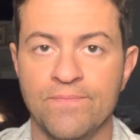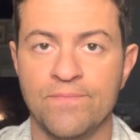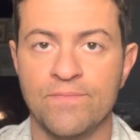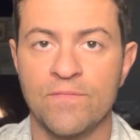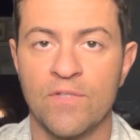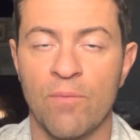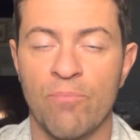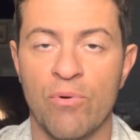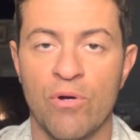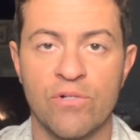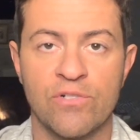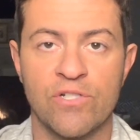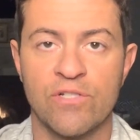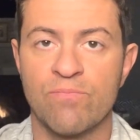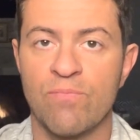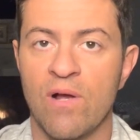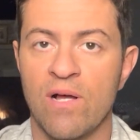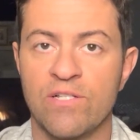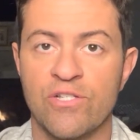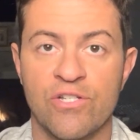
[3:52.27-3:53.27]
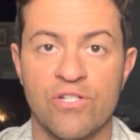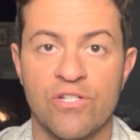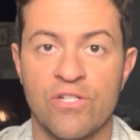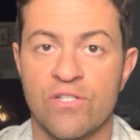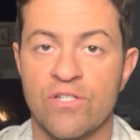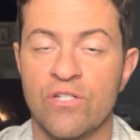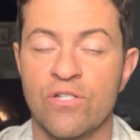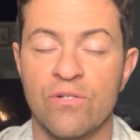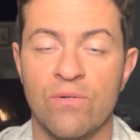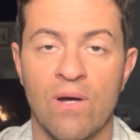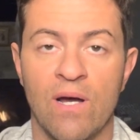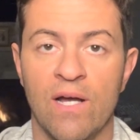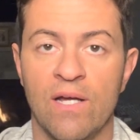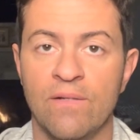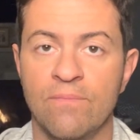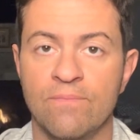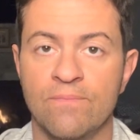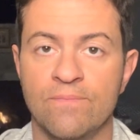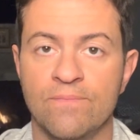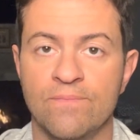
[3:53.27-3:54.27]
The purchase price is just too
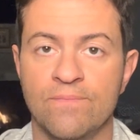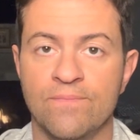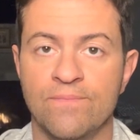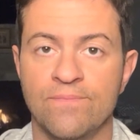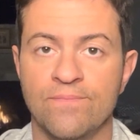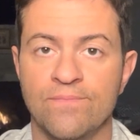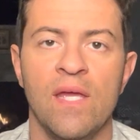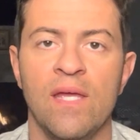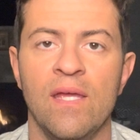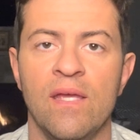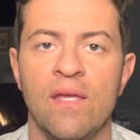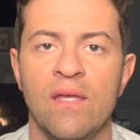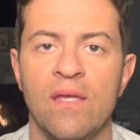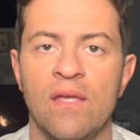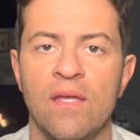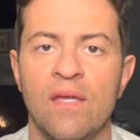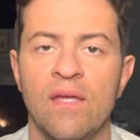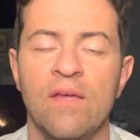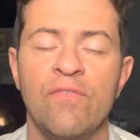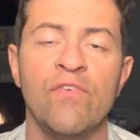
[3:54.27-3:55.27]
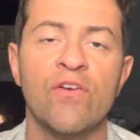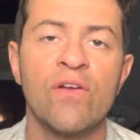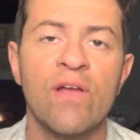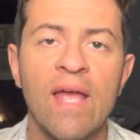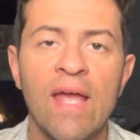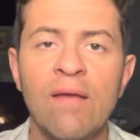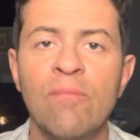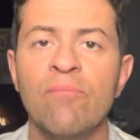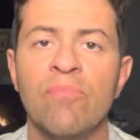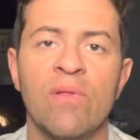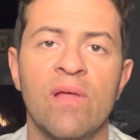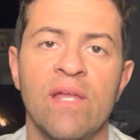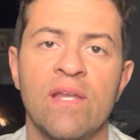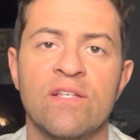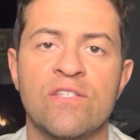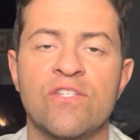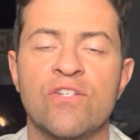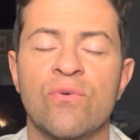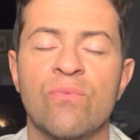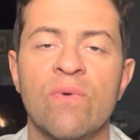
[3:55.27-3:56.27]
high. If your game plan
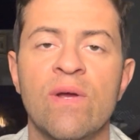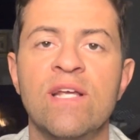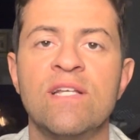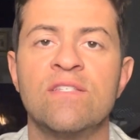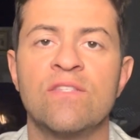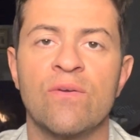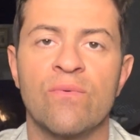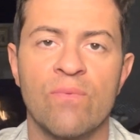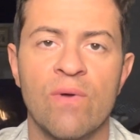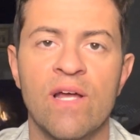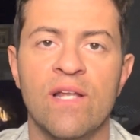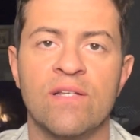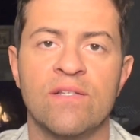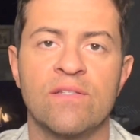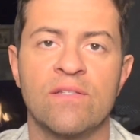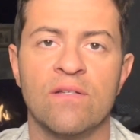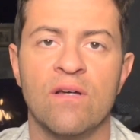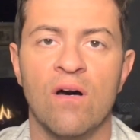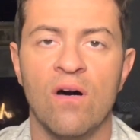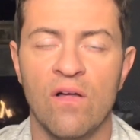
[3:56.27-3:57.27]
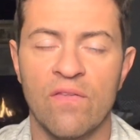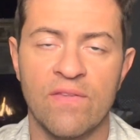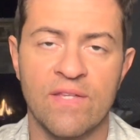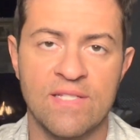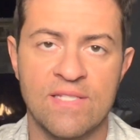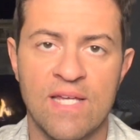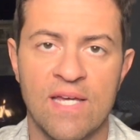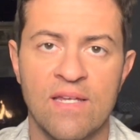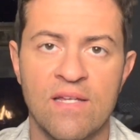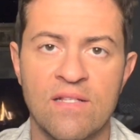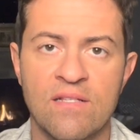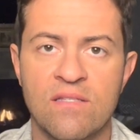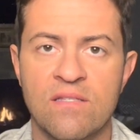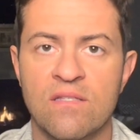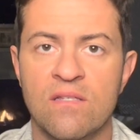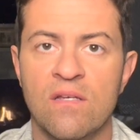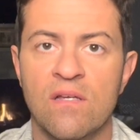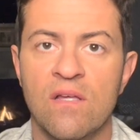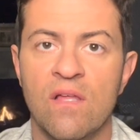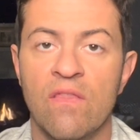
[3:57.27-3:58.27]
is to raise the rent on the
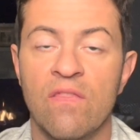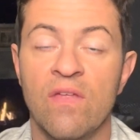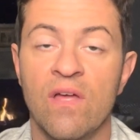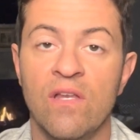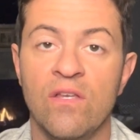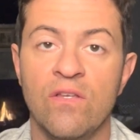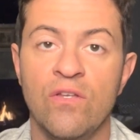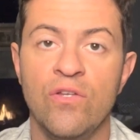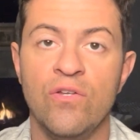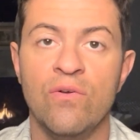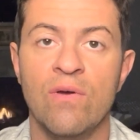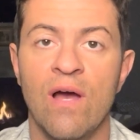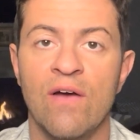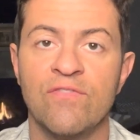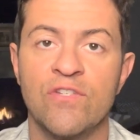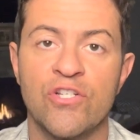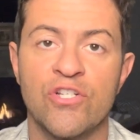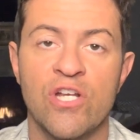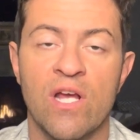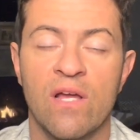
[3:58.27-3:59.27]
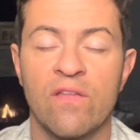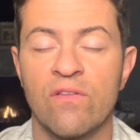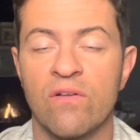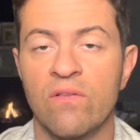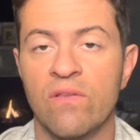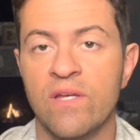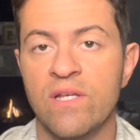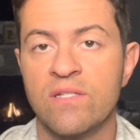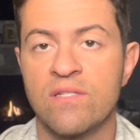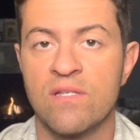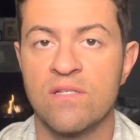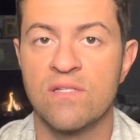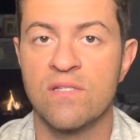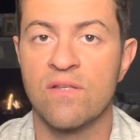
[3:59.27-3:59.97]
tenants, then you have to check their leases.